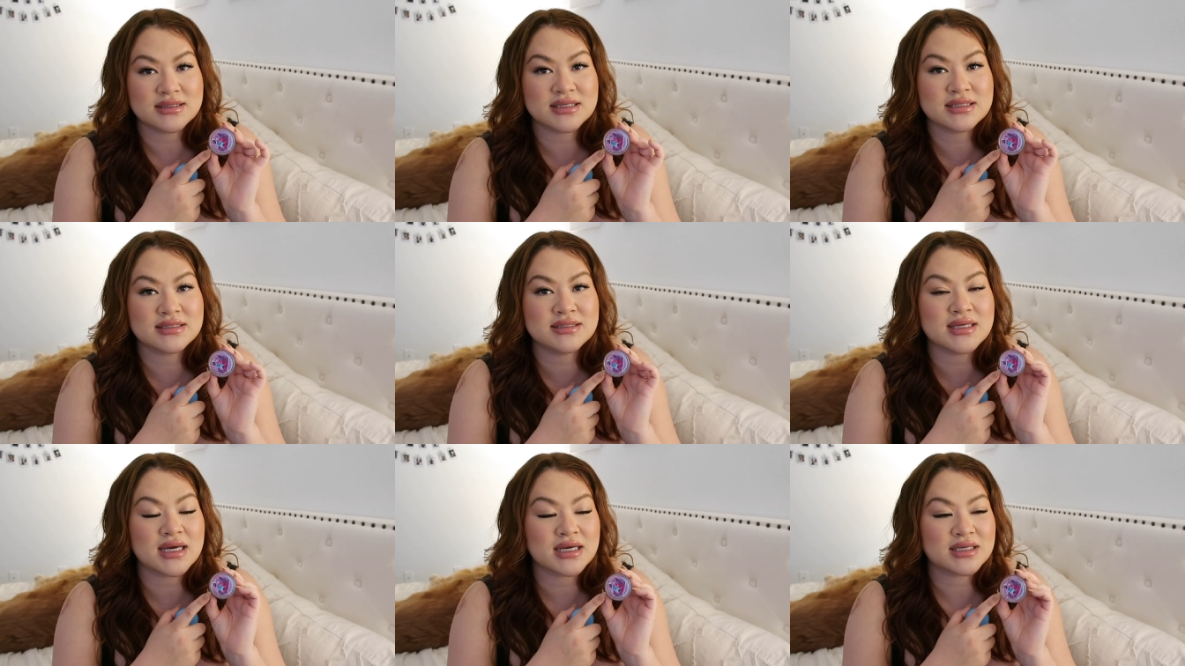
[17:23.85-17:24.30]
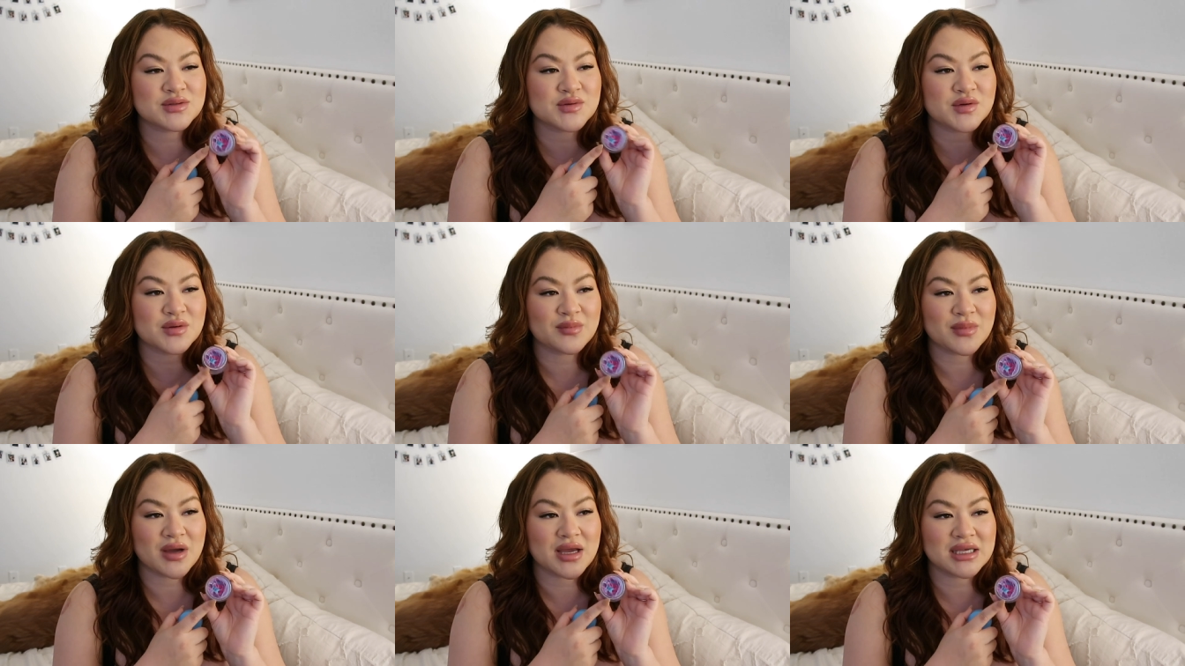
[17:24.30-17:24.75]
This does
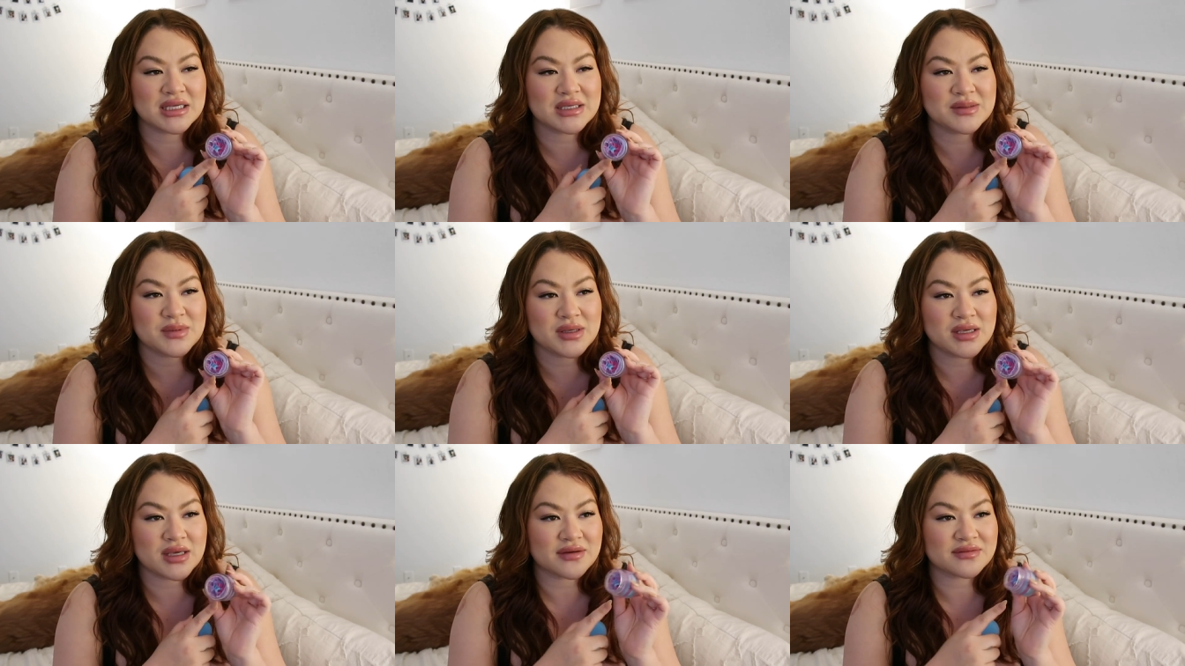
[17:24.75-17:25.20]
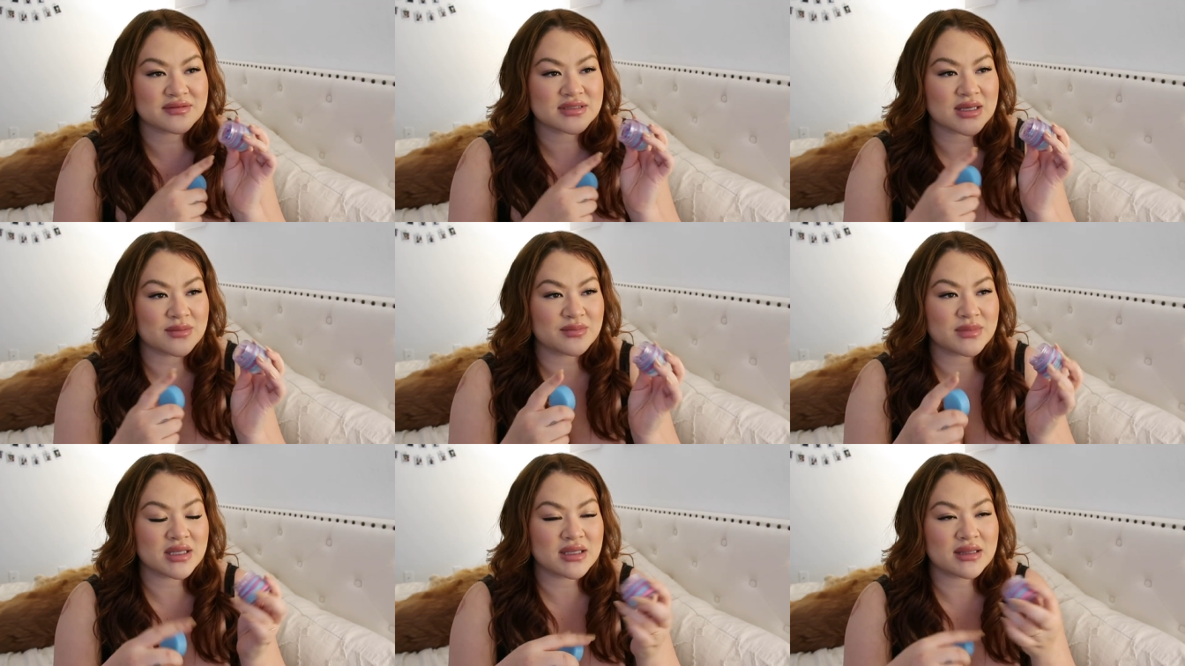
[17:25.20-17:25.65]
remind me of
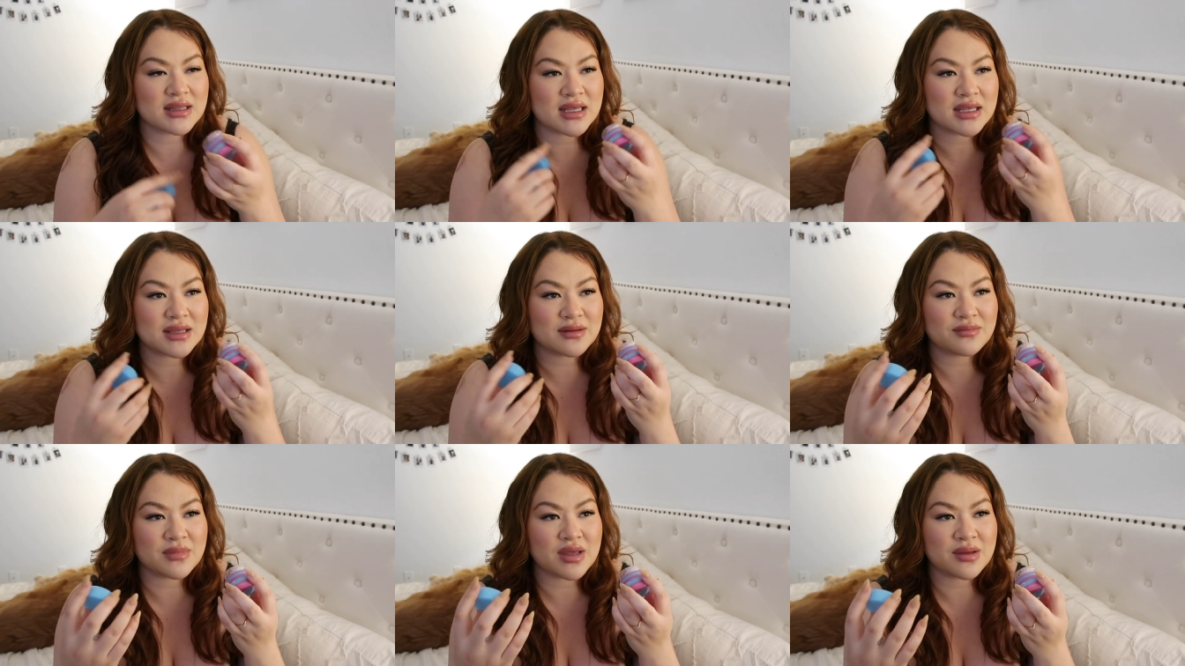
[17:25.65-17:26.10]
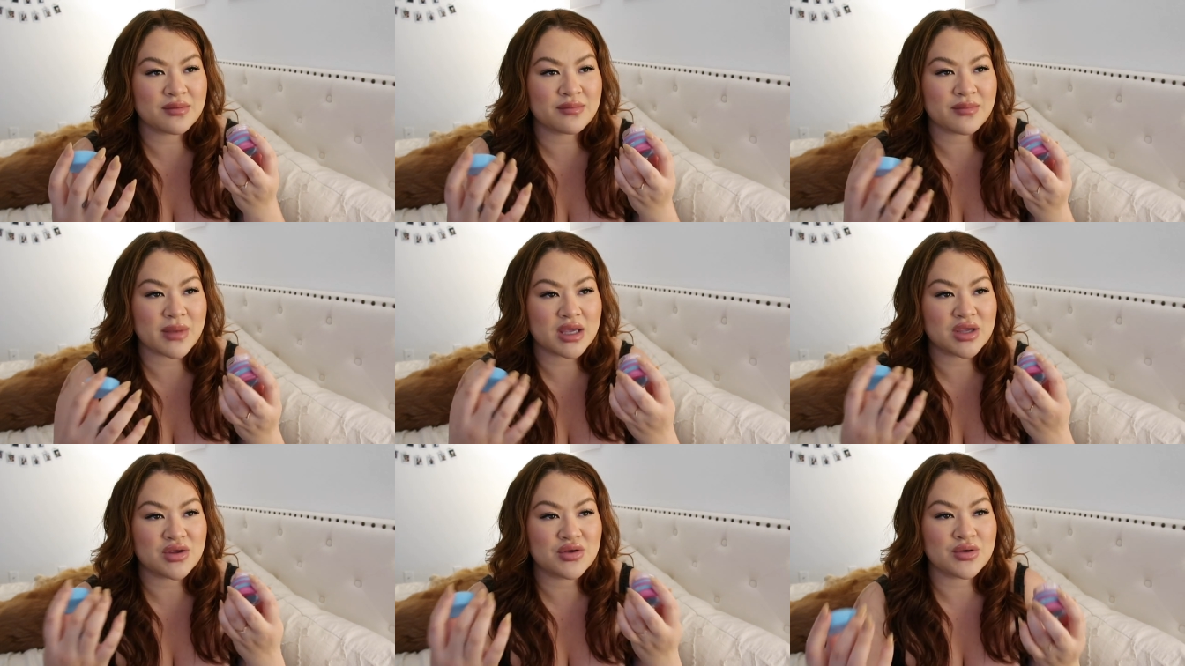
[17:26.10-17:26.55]
something like in
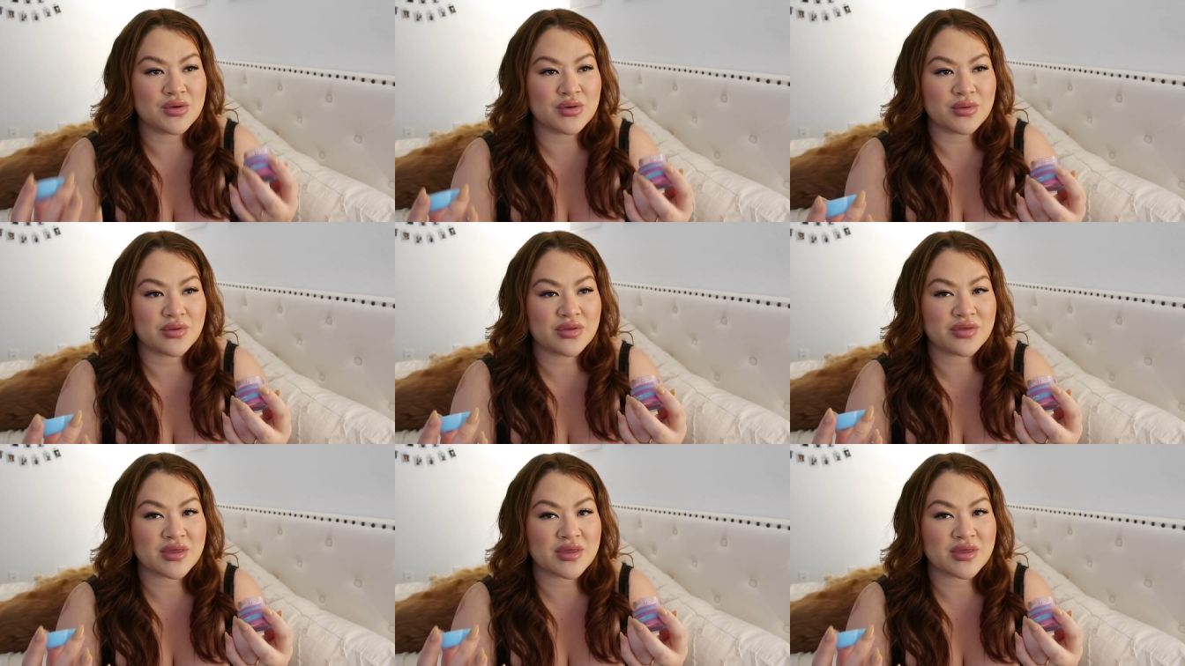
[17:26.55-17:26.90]
my youth.